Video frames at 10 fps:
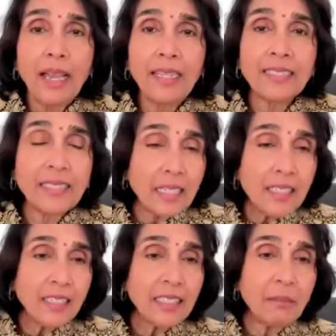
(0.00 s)
And
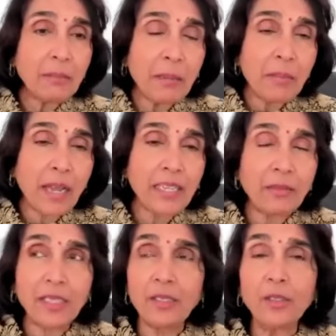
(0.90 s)
suddenly my mind
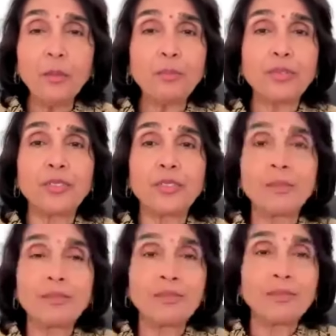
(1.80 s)
went, oops,
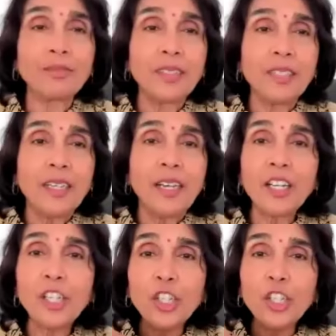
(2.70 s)
a
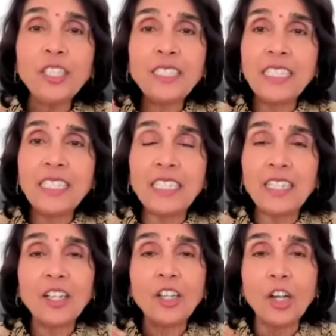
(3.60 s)
good
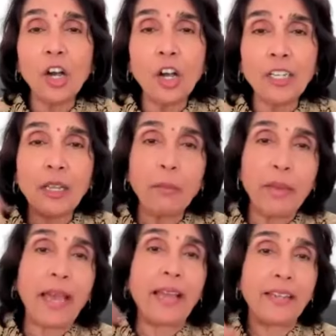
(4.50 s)
deed gone
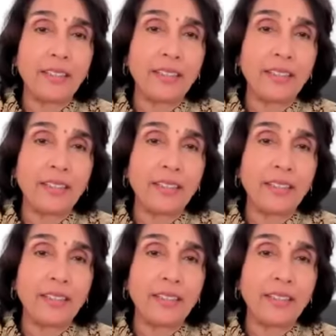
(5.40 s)
bad.